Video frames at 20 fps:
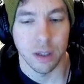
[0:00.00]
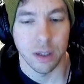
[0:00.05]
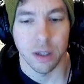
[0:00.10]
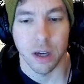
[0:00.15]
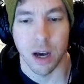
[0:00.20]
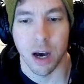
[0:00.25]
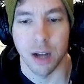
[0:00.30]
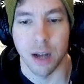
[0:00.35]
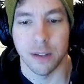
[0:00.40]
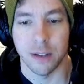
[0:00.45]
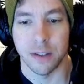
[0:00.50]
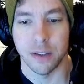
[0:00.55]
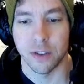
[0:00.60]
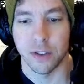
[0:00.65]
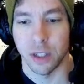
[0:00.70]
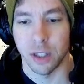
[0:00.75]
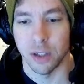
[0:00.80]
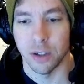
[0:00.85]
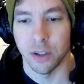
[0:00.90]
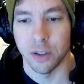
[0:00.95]
to
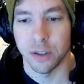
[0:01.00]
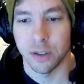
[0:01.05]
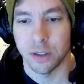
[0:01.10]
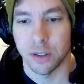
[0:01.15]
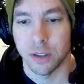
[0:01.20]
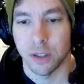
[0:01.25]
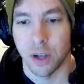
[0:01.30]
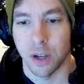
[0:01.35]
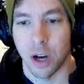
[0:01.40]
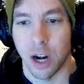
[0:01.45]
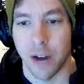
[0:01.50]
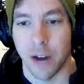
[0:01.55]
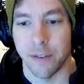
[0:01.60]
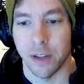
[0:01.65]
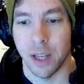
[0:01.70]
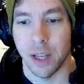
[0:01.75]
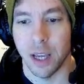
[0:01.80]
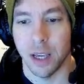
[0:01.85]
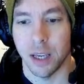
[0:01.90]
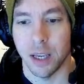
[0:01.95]
skills on
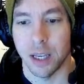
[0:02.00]
everything